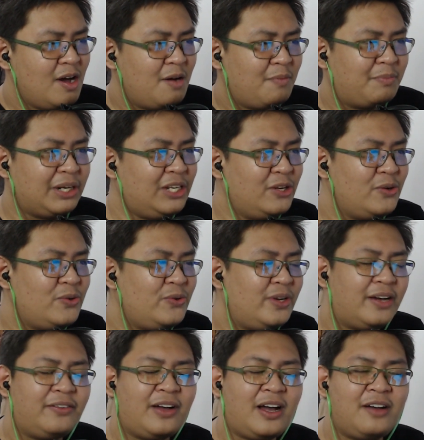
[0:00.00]
But dude,
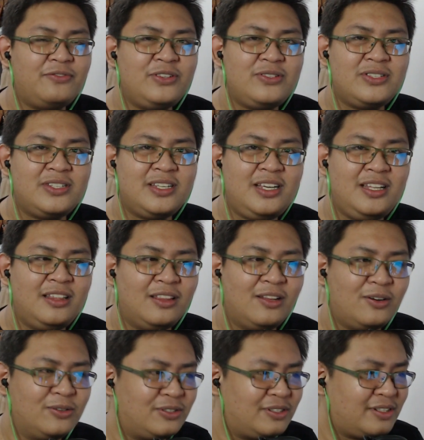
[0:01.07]
have you seen
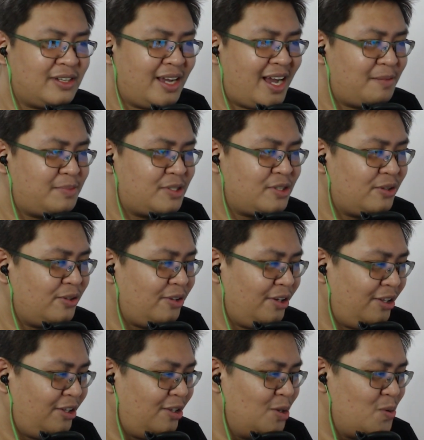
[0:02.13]
those absolute
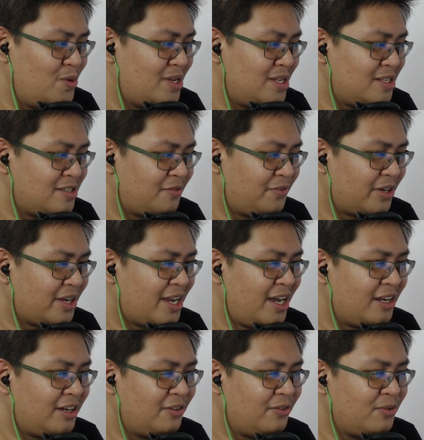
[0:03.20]
units of a
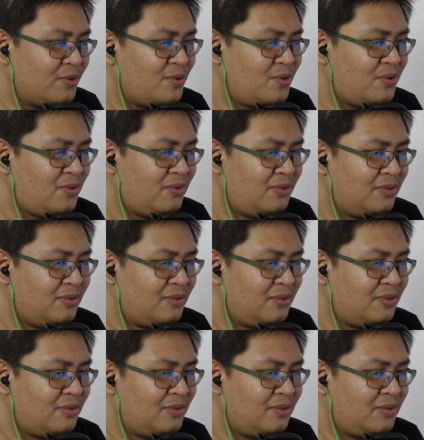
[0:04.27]
kangaroo?